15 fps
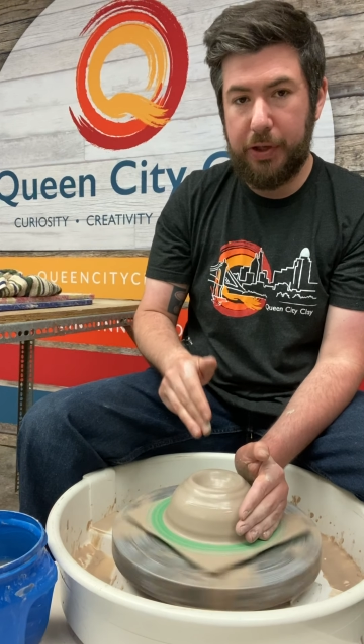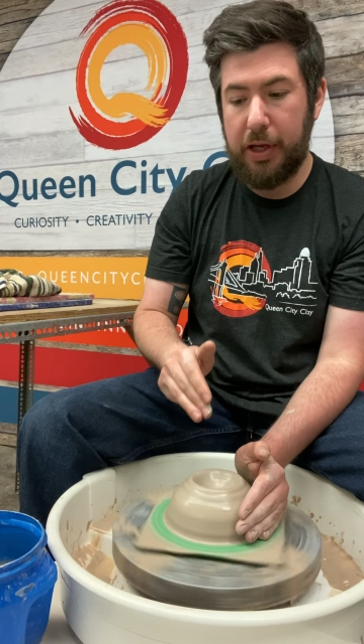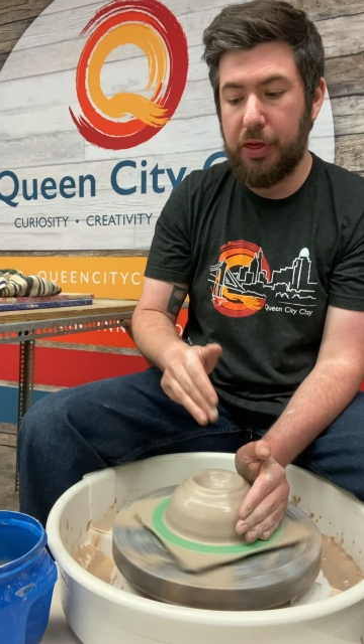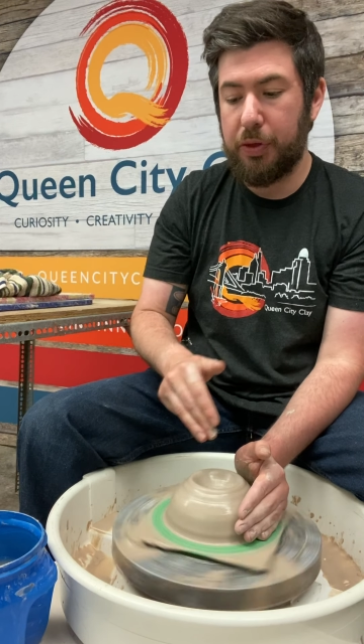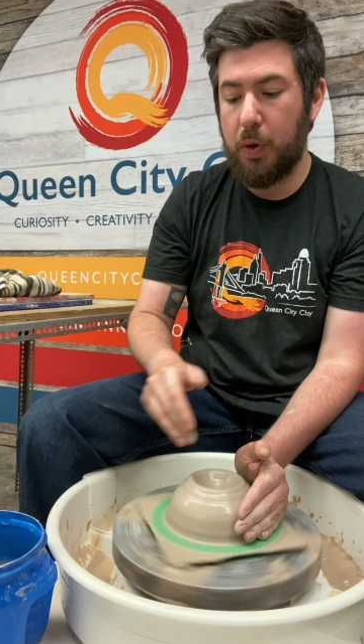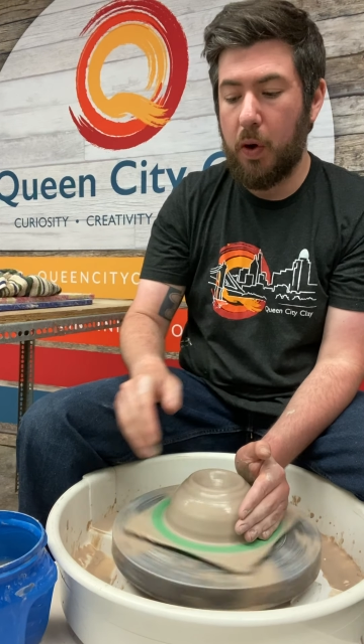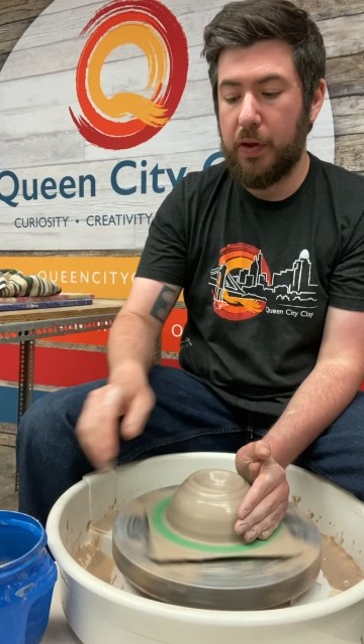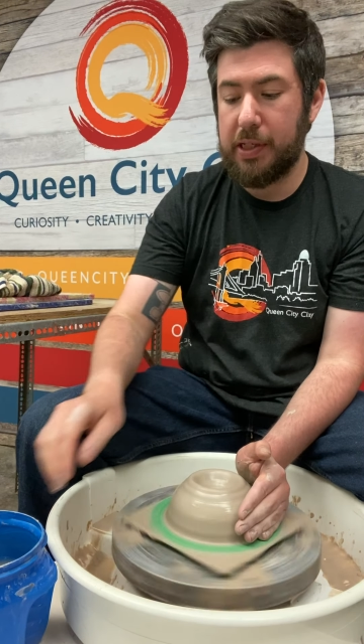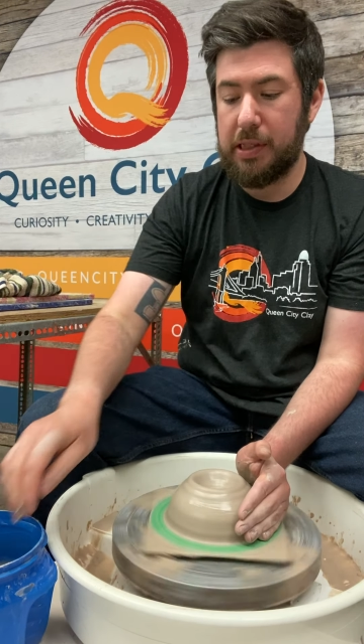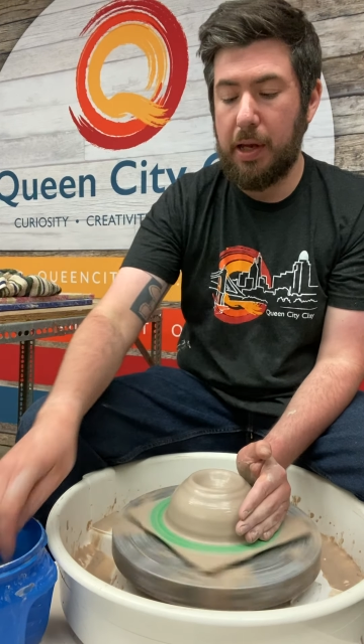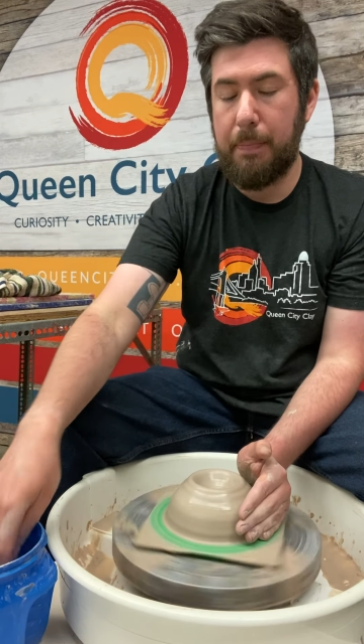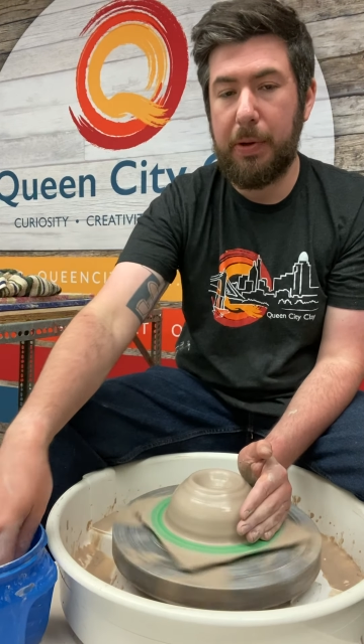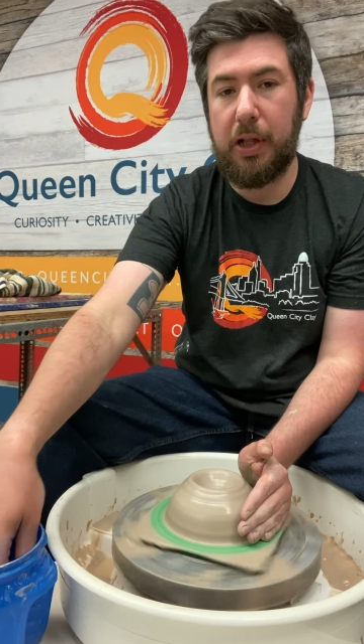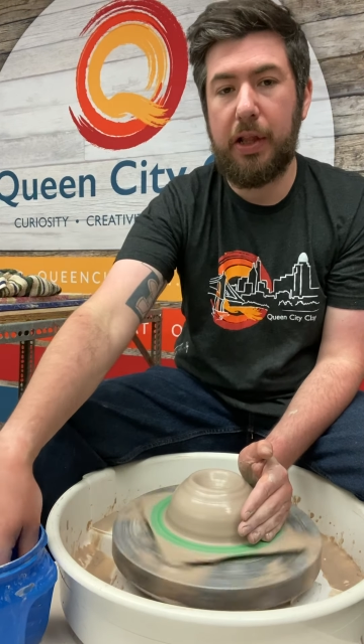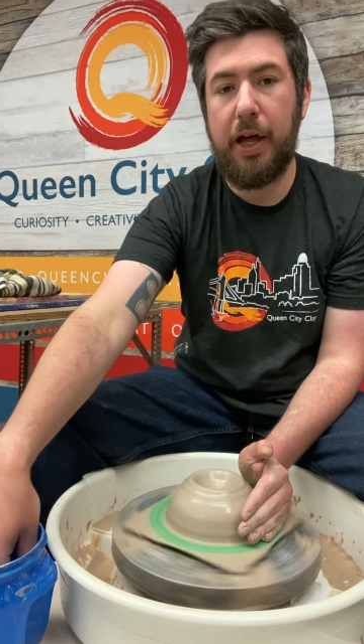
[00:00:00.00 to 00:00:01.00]
and throw this
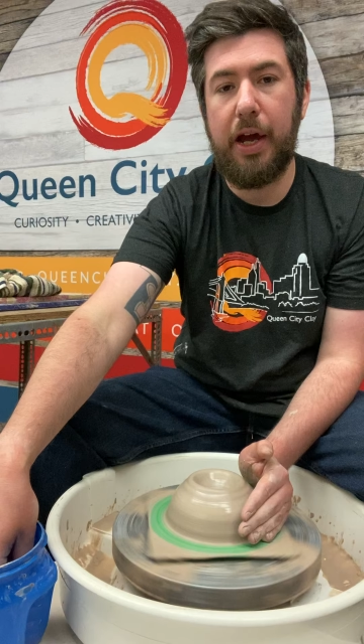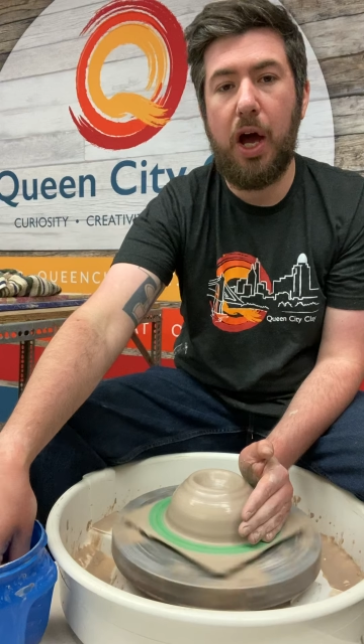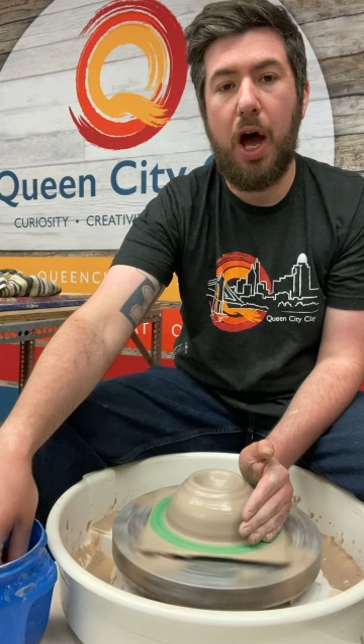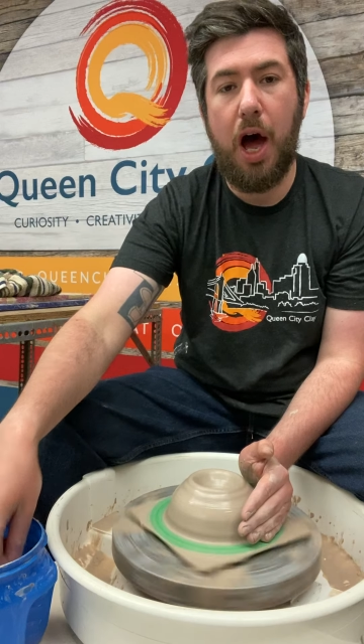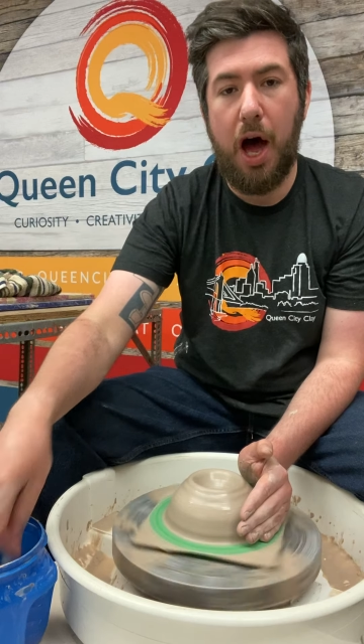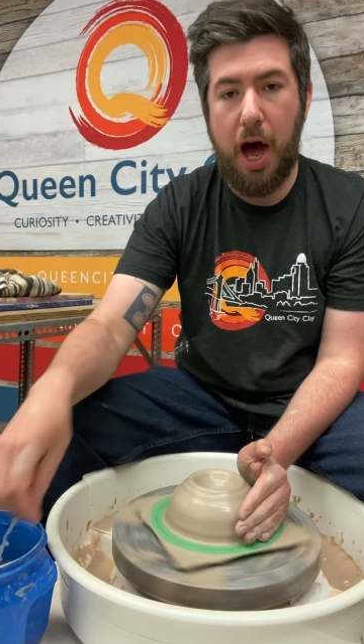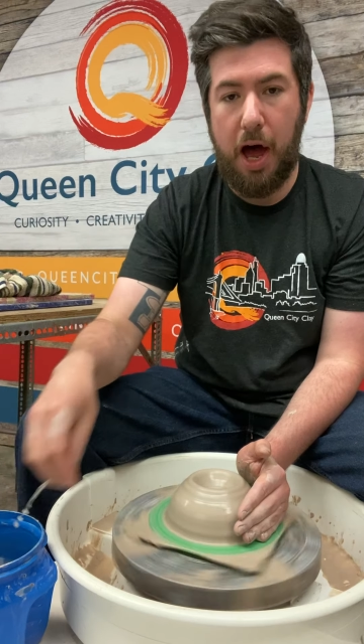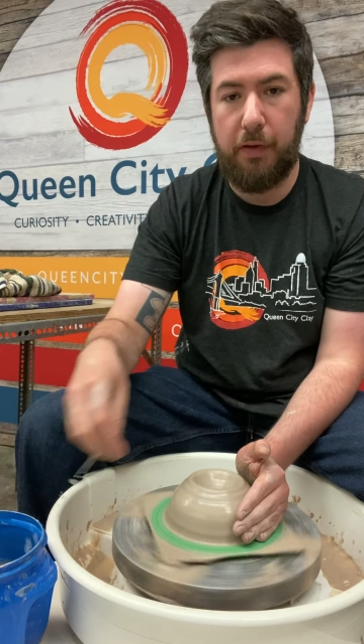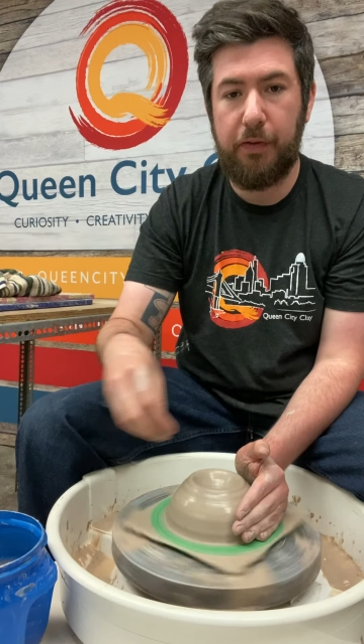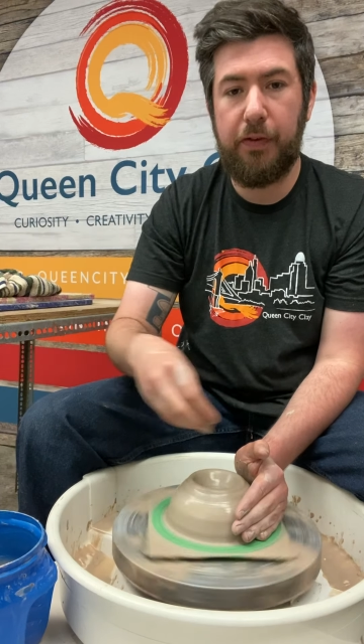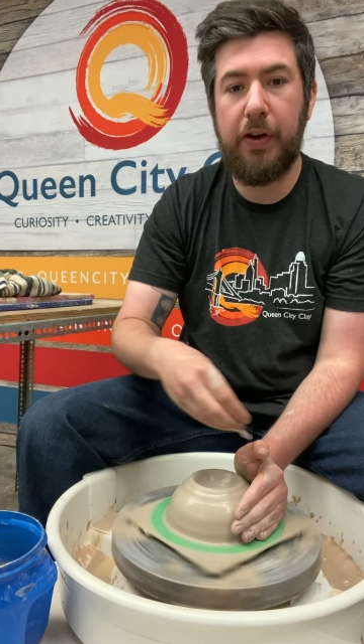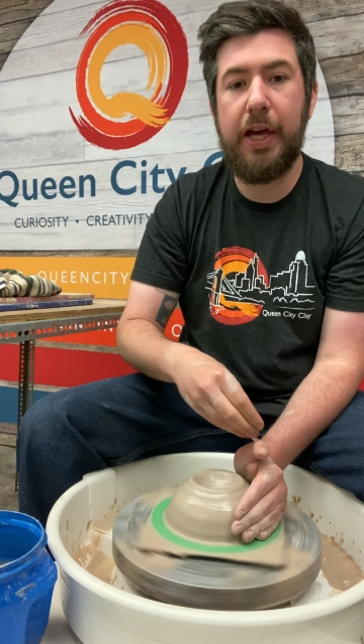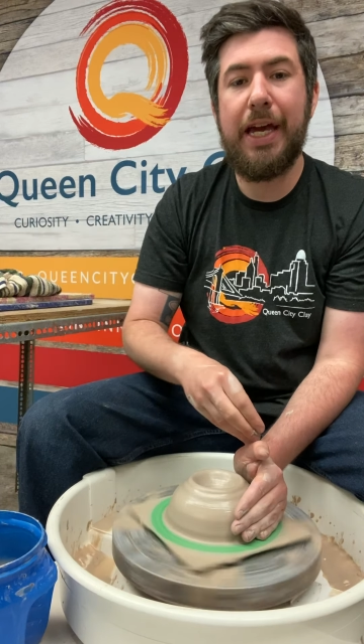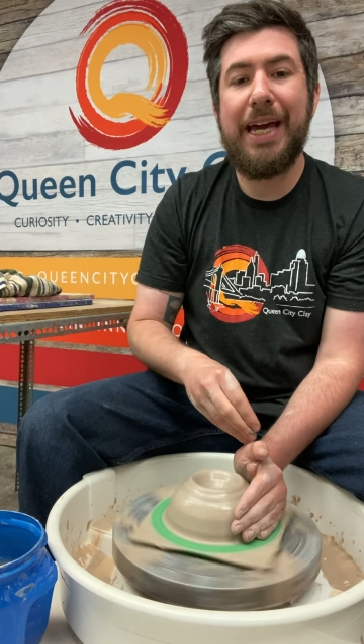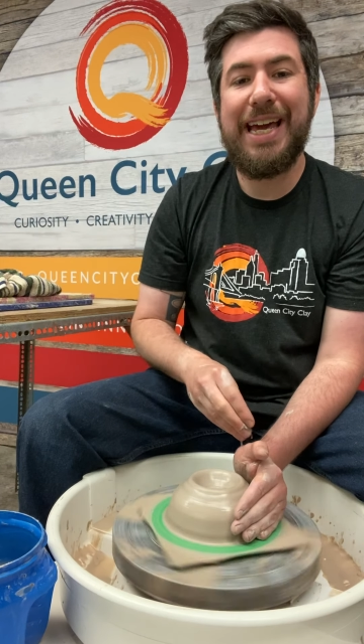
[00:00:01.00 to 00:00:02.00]
lump of clay off.